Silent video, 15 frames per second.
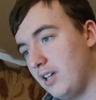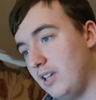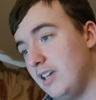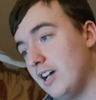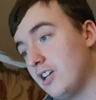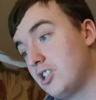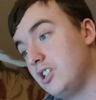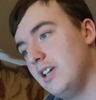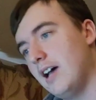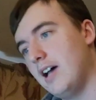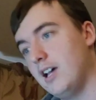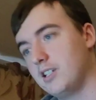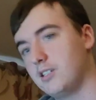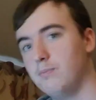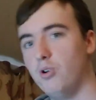He actually
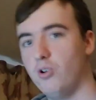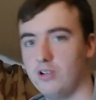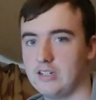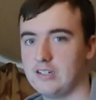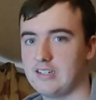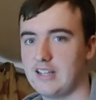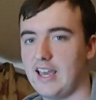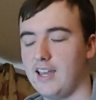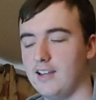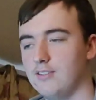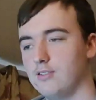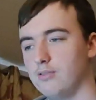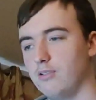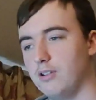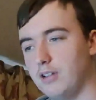asked more than
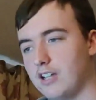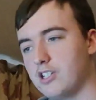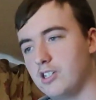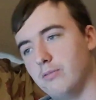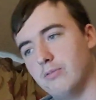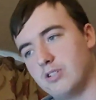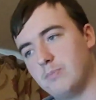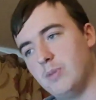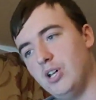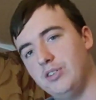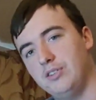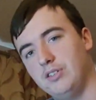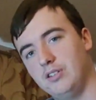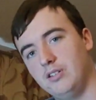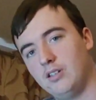10, so I actually
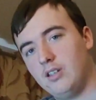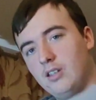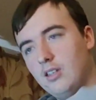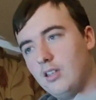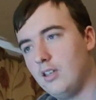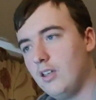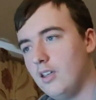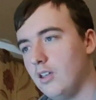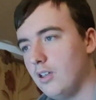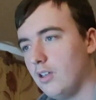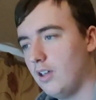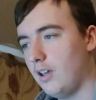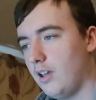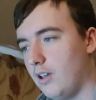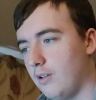responded
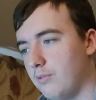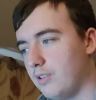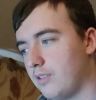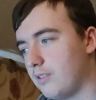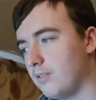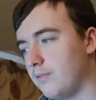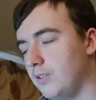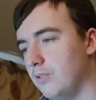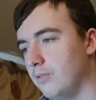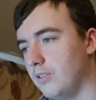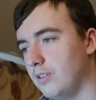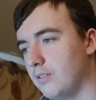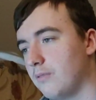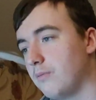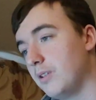with a few